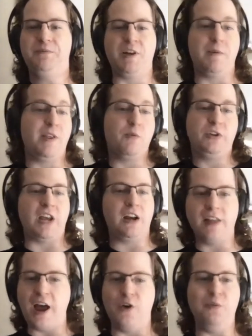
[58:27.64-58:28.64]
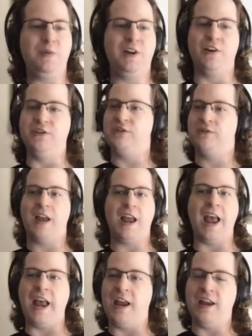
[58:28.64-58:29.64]
some of them we cycle out because
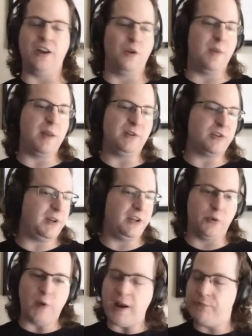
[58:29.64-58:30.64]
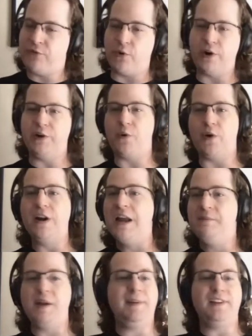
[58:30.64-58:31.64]
a, you know maybe somebody did a write up for it, or
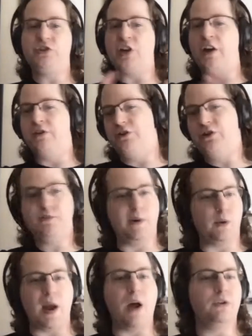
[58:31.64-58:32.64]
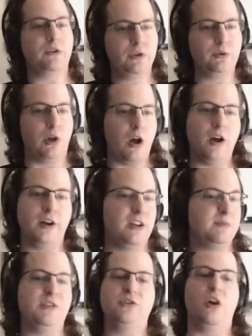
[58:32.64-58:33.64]
maybe this challenge has just been around too long
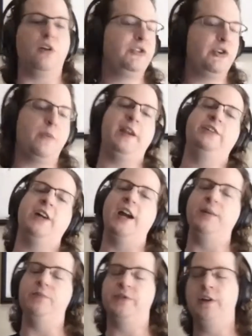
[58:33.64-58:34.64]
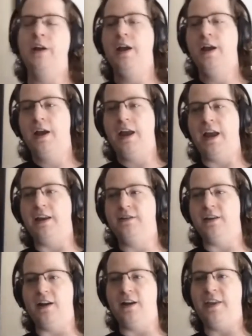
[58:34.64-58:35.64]
and has been solved so many times,
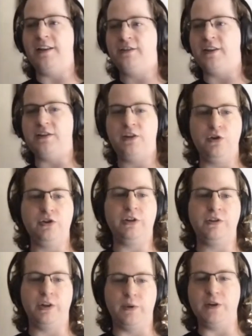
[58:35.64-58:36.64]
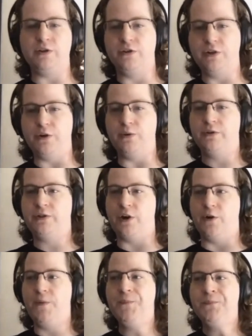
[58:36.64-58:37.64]
and uh, that's that's a huge consideration too.
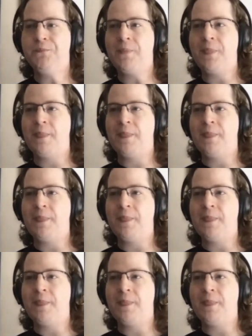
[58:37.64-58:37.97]
So